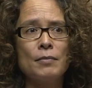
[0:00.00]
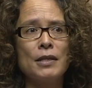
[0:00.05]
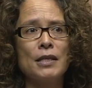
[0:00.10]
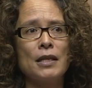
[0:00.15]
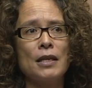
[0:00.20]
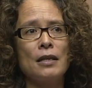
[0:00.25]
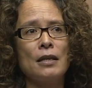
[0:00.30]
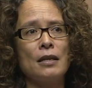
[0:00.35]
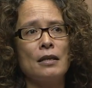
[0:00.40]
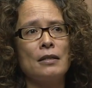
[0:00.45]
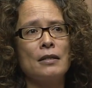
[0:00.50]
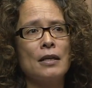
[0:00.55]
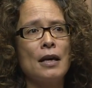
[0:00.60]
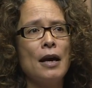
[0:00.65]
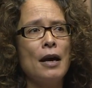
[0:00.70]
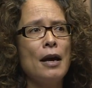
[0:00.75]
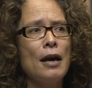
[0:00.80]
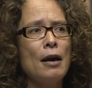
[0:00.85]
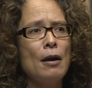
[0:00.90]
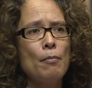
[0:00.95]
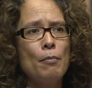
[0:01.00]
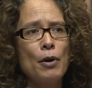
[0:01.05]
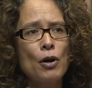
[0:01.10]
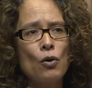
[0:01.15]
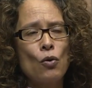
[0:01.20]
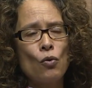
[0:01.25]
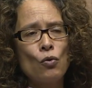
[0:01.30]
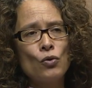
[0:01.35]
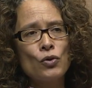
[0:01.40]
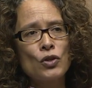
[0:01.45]
seekers,
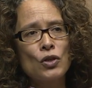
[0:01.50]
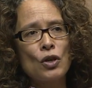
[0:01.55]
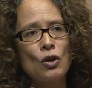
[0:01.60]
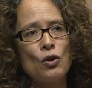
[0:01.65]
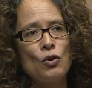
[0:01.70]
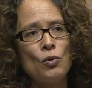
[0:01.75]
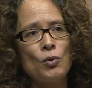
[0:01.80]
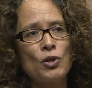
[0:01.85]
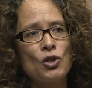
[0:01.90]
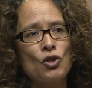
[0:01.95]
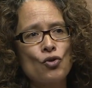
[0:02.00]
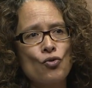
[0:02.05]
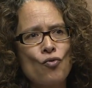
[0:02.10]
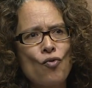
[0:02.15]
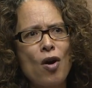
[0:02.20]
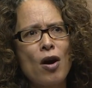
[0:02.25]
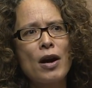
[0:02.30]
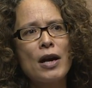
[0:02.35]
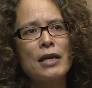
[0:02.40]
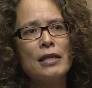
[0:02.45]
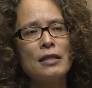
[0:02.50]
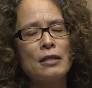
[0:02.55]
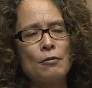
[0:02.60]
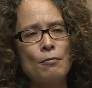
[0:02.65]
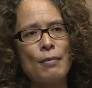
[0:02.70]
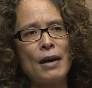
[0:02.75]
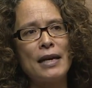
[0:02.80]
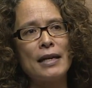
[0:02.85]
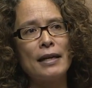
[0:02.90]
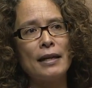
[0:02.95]
but also who are trying to
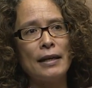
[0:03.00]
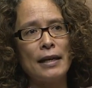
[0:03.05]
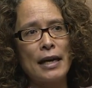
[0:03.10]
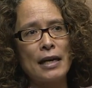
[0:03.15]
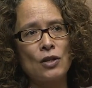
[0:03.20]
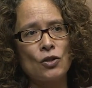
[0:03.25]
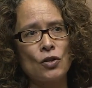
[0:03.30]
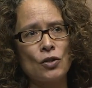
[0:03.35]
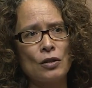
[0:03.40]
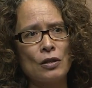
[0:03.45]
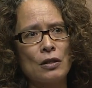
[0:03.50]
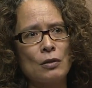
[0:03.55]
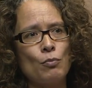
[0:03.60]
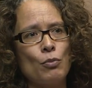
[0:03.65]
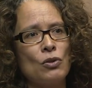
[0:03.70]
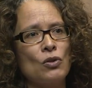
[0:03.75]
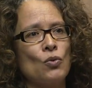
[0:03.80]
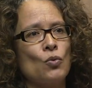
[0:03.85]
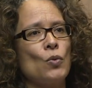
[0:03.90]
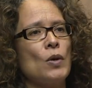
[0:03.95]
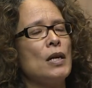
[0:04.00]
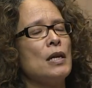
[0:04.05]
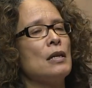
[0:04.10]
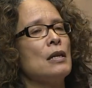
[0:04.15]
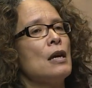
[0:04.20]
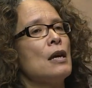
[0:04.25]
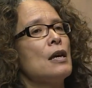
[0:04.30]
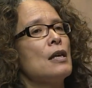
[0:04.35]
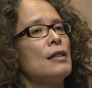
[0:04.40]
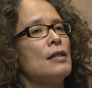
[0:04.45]
make connections between
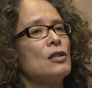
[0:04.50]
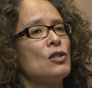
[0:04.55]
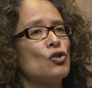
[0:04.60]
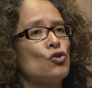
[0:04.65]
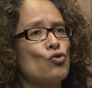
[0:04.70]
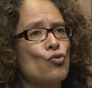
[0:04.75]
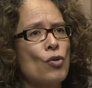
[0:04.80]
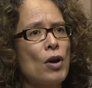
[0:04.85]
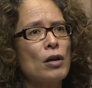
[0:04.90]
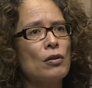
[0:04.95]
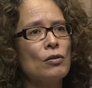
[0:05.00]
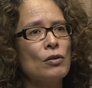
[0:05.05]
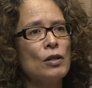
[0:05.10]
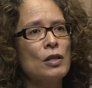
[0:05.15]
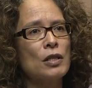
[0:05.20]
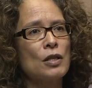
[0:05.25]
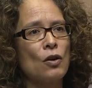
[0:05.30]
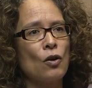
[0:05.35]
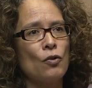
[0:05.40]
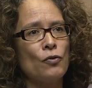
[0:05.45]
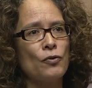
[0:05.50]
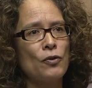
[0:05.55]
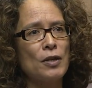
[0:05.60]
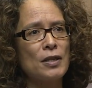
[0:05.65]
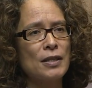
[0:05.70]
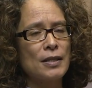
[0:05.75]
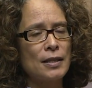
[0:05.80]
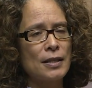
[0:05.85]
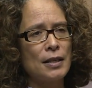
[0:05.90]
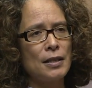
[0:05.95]
the struggles of
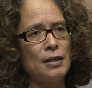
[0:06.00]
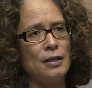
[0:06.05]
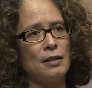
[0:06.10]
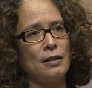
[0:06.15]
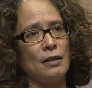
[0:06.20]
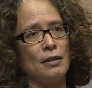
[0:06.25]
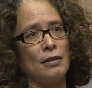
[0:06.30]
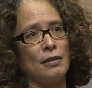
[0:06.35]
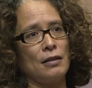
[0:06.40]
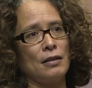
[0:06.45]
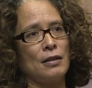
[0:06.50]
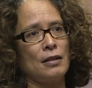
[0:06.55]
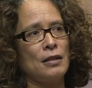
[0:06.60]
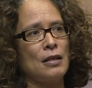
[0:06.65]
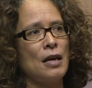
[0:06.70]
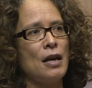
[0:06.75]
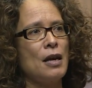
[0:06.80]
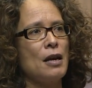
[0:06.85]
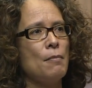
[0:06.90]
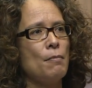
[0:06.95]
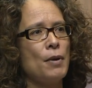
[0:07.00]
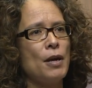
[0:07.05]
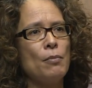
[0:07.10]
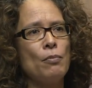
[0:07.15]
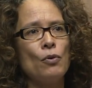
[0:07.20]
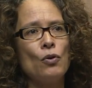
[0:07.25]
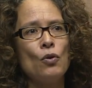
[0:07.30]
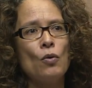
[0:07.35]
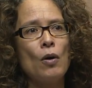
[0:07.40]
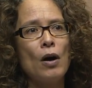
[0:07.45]
citizens,
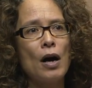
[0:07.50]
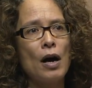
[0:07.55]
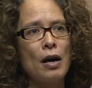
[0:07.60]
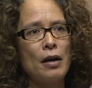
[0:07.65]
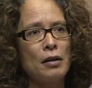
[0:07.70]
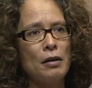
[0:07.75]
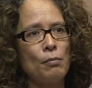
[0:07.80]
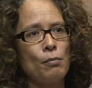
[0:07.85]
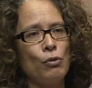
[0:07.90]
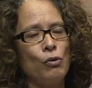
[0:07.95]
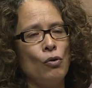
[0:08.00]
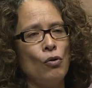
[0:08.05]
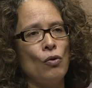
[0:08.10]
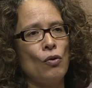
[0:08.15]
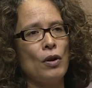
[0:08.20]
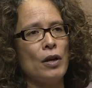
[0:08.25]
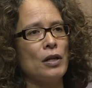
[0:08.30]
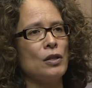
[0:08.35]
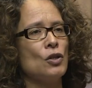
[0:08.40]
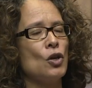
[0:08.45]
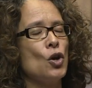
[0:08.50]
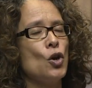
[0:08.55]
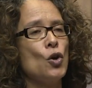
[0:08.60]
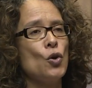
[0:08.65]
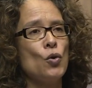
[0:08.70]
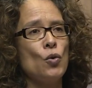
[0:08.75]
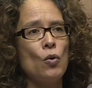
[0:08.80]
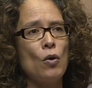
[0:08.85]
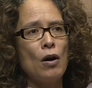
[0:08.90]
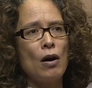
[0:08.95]
people who are unemployed,
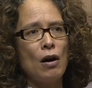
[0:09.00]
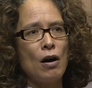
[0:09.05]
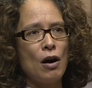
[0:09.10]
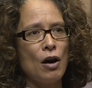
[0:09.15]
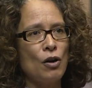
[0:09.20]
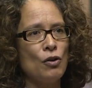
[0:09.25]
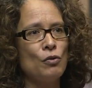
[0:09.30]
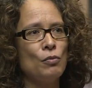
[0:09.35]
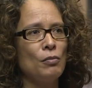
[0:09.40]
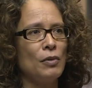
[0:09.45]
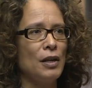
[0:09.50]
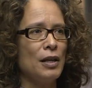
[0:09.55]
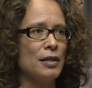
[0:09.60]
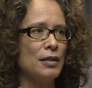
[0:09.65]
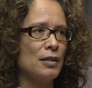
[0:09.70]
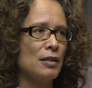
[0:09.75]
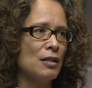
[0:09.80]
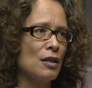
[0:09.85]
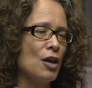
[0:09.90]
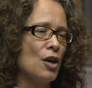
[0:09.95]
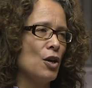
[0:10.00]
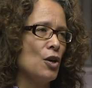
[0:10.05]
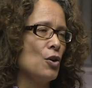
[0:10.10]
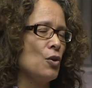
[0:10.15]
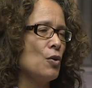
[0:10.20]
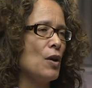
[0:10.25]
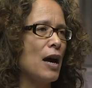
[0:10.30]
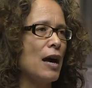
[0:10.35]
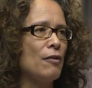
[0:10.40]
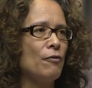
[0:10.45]
who are homeless,
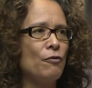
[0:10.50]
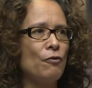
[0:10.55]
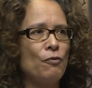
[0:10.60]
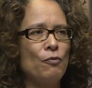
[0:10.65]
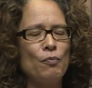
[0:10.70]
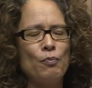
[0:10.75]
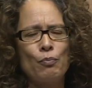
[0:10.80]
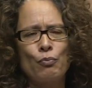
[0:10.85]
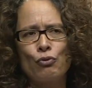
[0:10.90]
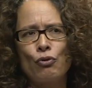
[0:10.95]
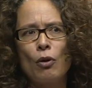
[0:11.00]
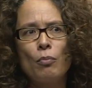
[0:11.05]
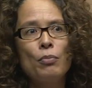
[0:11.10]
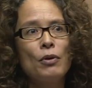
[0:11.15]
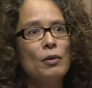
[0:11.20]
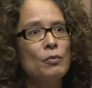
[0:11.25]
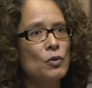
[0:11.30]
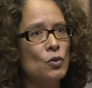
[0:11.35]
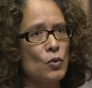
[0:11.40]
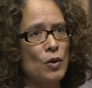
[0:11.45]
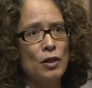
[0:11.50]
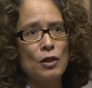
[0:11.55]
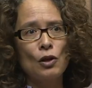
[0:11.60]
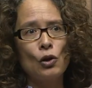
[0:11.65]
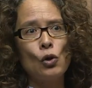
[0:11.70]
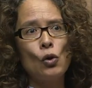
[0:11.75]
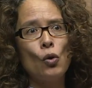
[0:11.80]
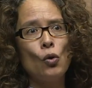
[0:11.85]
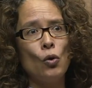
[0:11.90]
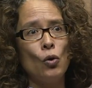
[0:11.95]
who have problems with the
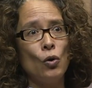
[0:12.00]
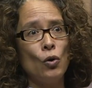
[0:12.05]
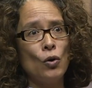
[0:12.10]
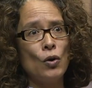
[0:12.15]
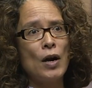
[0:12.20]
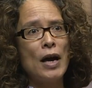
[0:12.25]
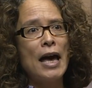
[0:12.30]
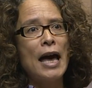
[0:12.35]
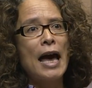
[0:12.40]
law,